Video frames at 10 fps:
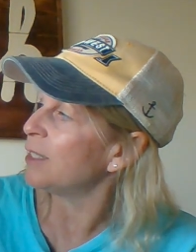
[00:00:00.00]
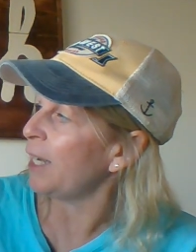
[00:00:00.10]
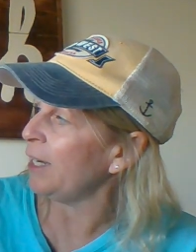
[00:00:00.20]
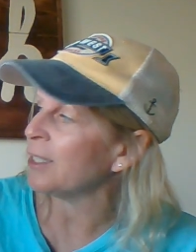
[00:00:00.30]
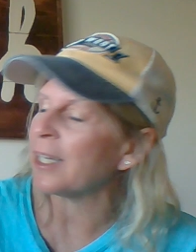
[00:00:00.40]

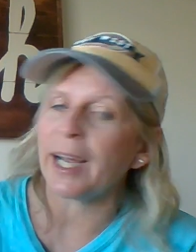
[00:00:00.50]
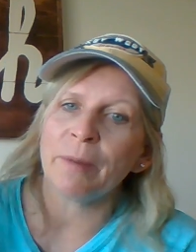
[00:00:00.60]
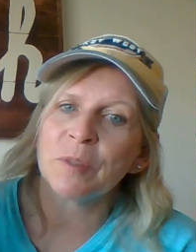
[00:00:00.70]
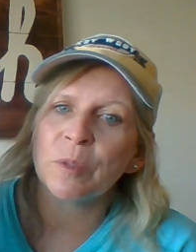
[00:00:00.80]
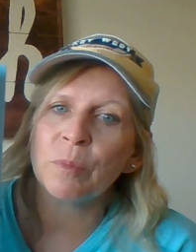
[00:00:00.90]
Take
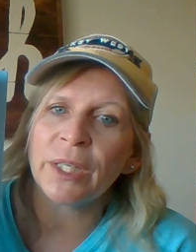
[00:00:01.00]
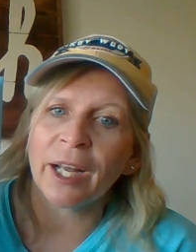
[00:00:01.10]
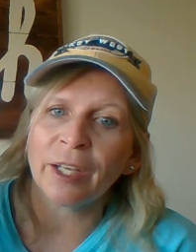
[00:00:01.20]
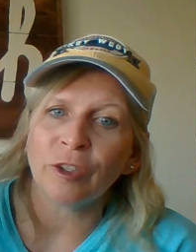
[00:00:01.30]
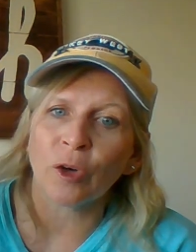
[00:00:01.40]
time to be
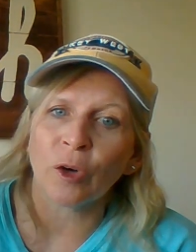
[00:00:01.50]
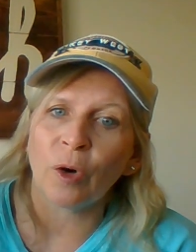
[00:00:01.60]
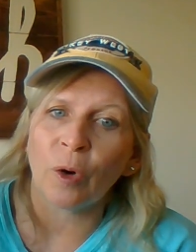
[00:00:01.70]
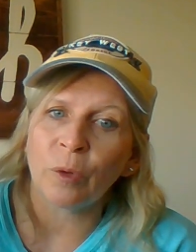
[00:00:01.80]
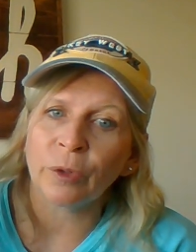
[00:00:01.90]
on your
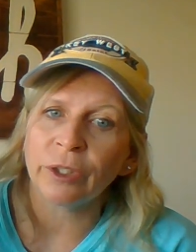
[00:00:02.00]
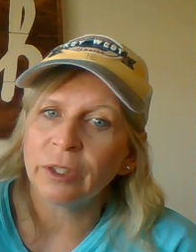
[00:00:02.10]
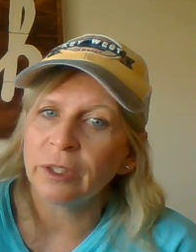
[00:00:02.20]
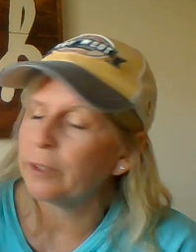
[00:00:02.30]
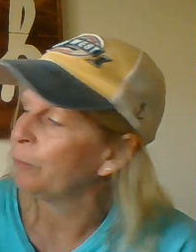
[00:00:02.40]
own.
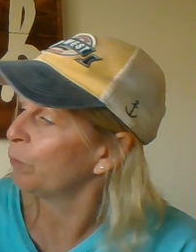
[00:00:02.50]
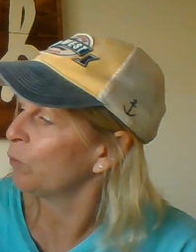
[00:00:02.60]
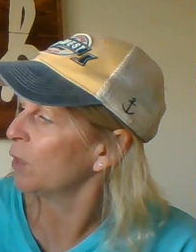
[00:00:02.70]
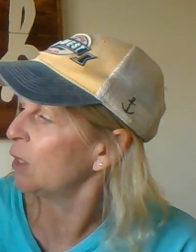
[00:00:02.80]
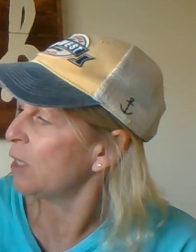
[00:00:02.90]

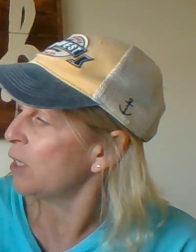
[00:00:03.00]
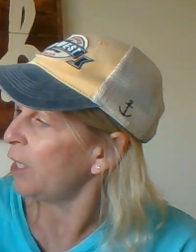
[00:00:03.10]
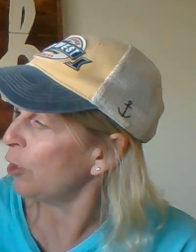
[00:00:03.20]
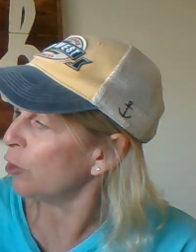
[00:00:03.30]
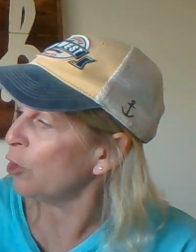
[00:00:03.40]

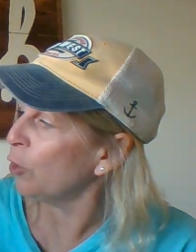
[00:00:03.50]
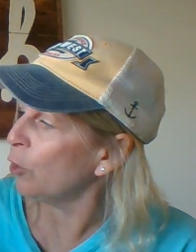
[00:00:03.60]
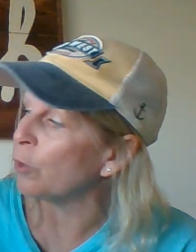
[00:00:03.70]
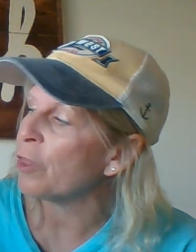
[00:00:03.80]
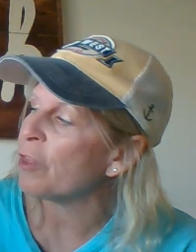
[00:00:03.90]
Hear your
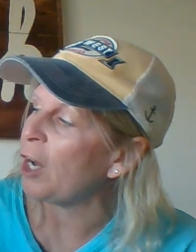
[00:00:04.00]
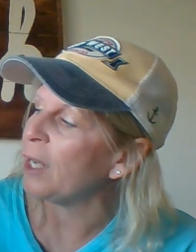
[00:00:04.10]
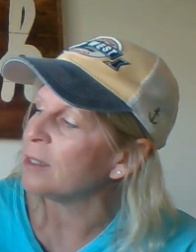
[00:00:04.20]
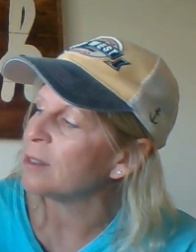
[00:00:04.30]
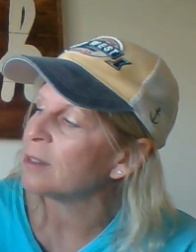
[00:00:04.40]
own
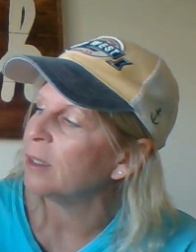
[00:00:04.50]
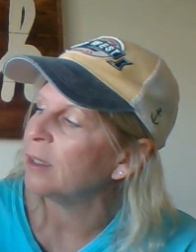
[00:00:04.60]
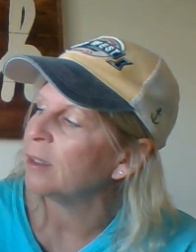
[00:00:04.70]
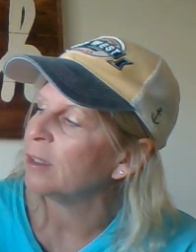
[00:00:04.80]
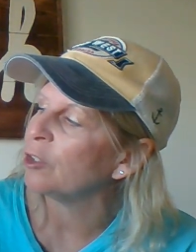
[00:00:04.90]
thoughts,
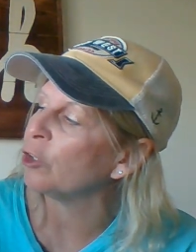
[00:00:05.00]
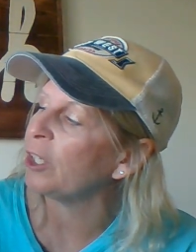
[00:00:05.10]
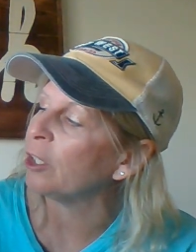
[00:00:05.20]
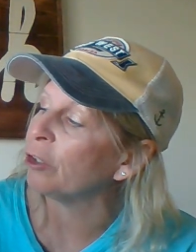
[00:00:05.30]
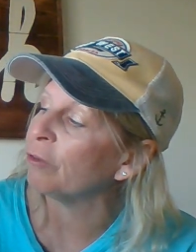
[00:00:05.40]
your
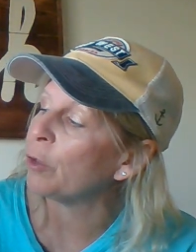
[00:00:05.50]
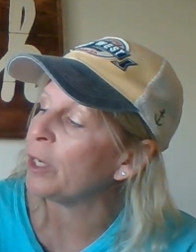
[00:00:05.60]
inner